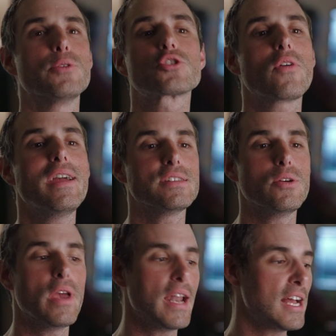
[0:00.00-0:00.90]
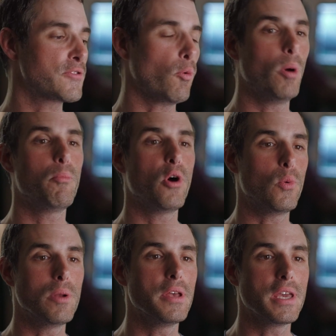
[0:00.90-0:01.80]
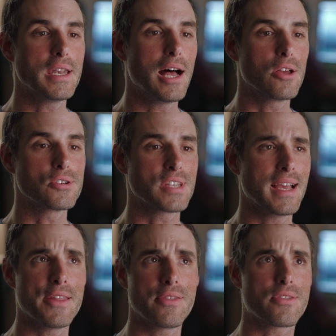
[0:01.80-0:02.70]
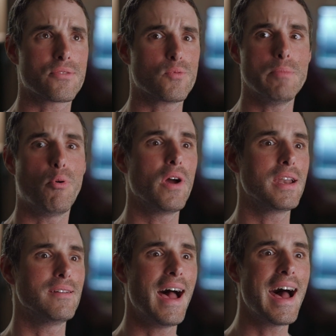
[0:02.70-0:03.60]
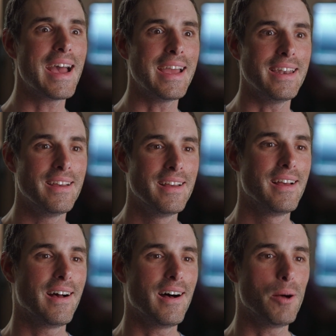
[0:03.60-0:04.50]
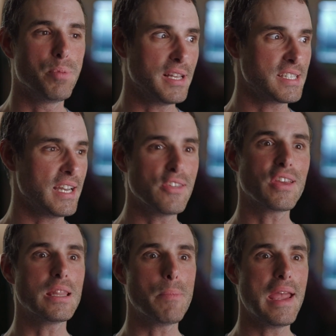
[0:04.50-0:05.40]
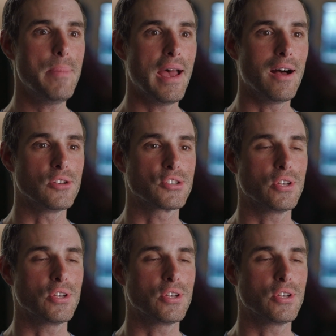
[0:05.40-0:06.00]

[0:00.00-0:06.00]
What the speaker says: It was crazy. We had asked for $1.1 million and gotten 3.9 plus anything in the PayPal.